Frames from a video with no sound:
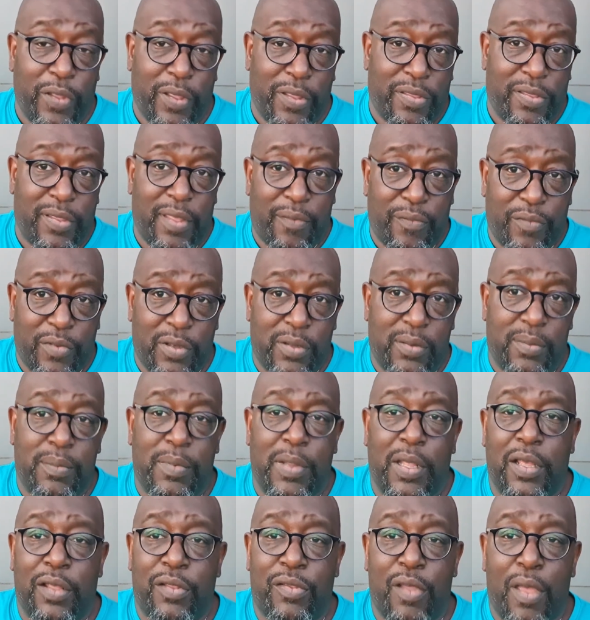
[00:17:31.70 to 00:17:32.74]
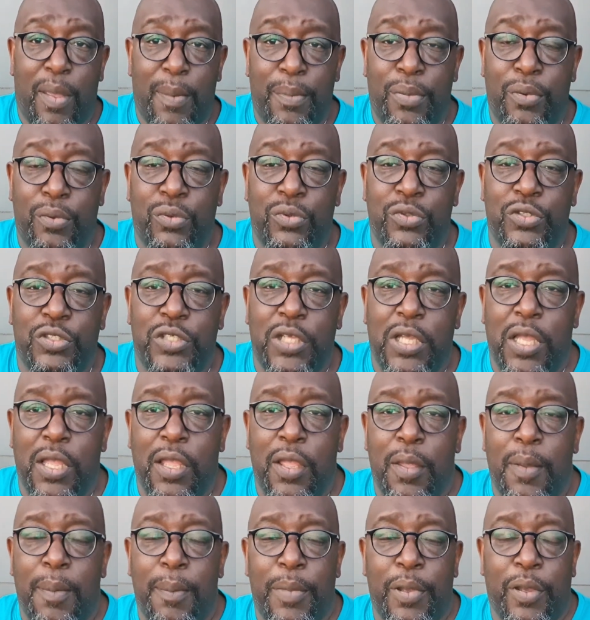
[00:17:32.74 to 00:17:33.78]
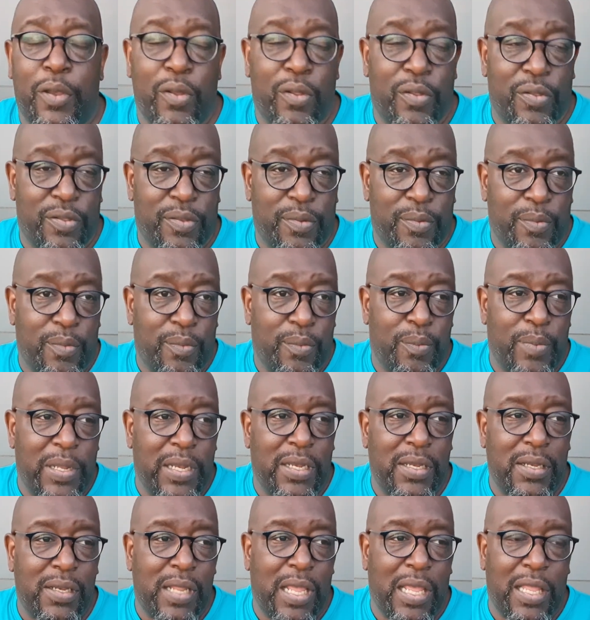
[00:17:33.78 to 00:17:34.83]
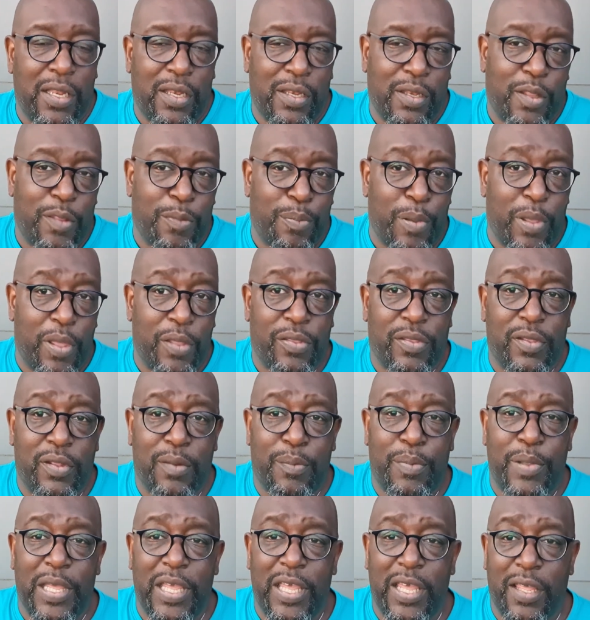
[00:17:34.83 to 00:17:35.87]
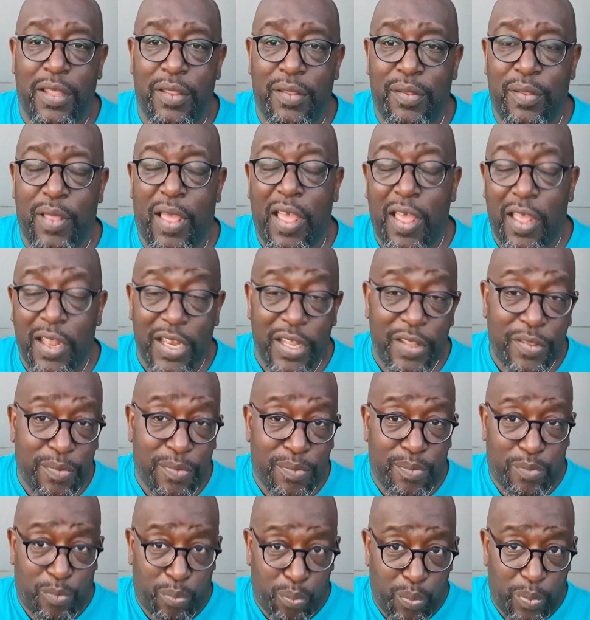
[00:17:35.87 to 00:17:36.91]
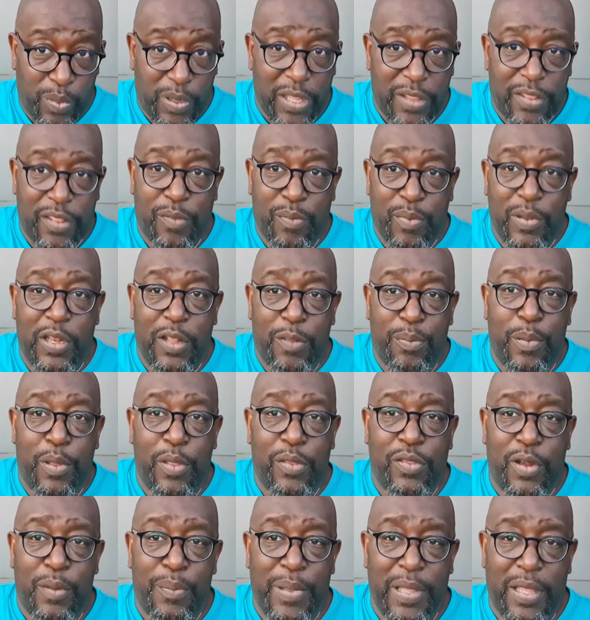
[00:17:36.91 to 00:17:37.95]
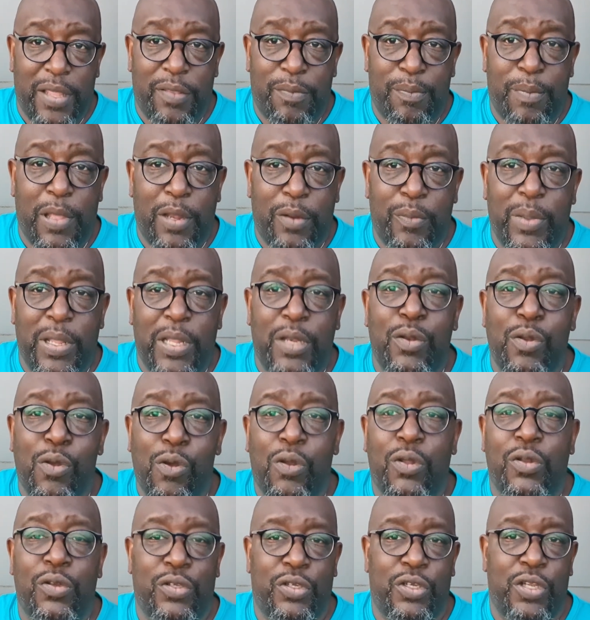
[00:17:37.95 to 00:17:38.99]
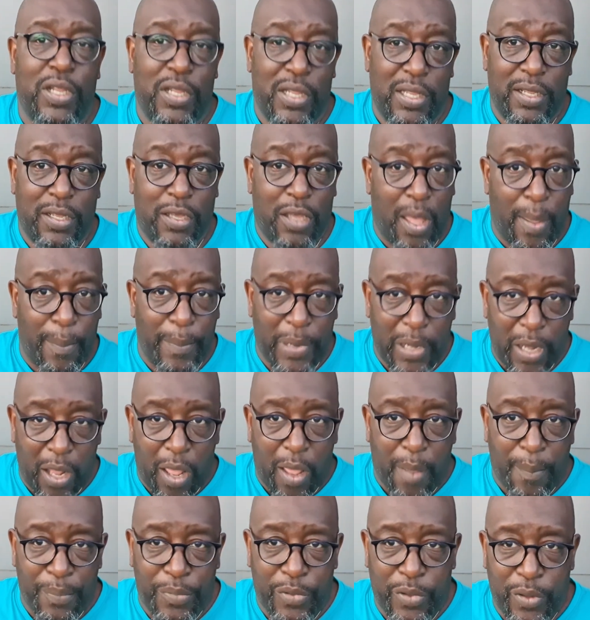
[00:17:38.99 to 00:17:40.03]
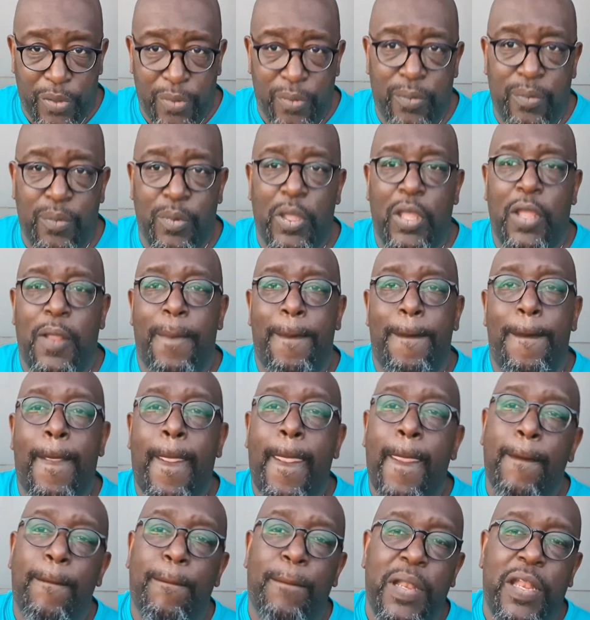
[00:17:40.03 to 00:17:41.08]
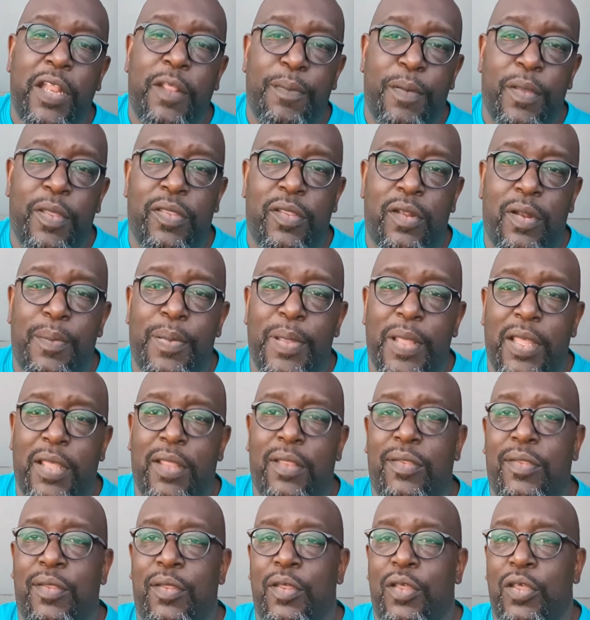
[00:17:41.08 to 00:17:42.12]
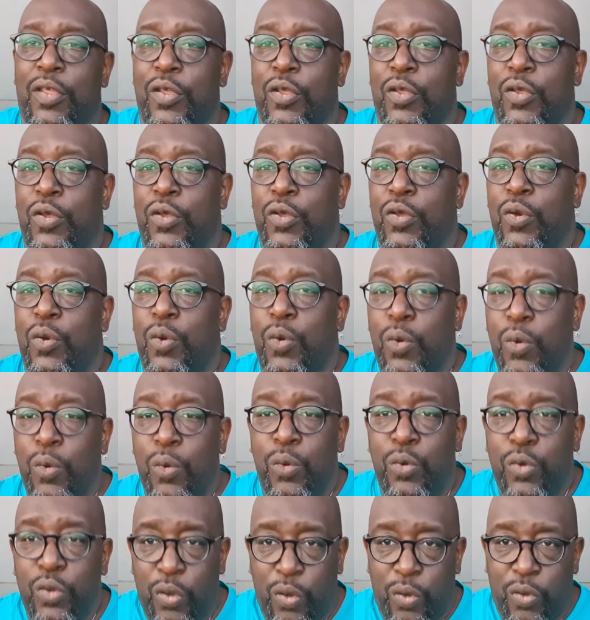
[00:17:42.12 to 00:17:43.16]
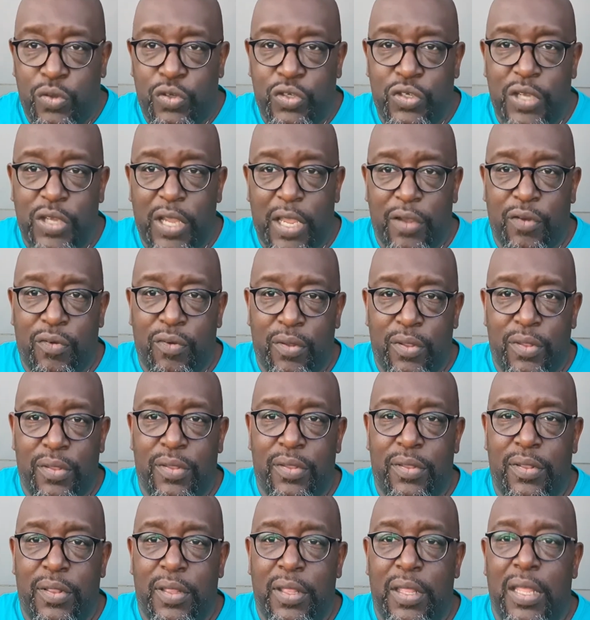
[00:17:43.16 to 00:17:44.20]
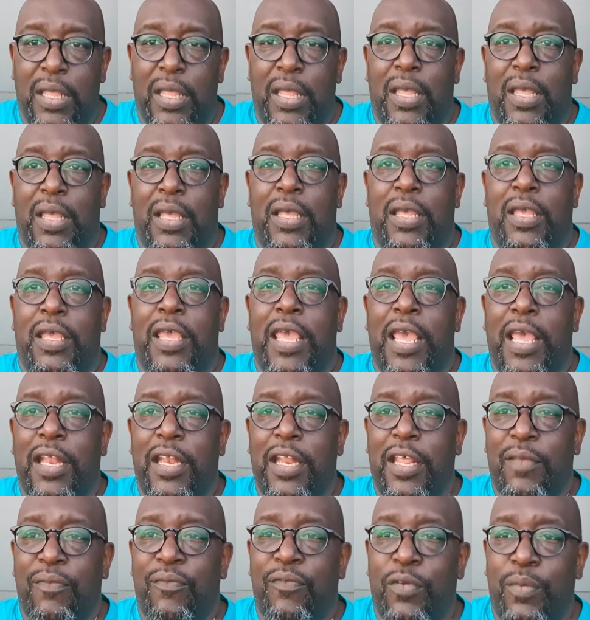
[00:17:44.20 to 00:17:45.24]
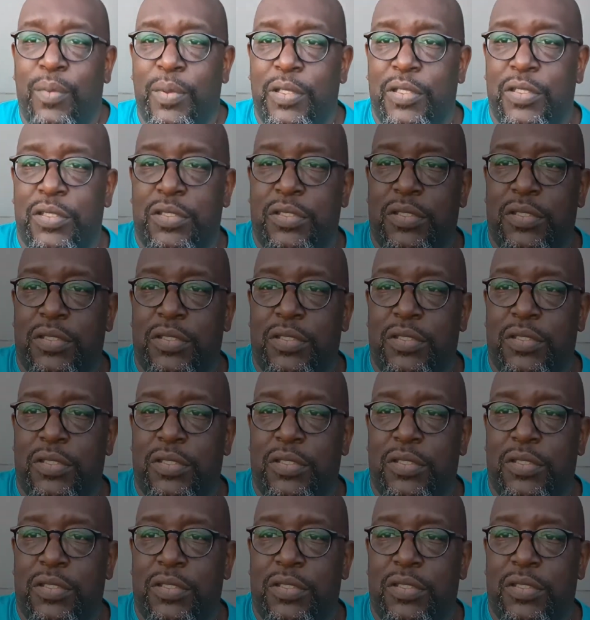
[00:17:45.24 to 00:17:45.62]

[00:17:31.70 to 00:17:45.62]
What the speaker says: 7 examples, because when this person appears, and this is when this person appears, by the way, not coming up to, when this person appears, all your chakras get influenced.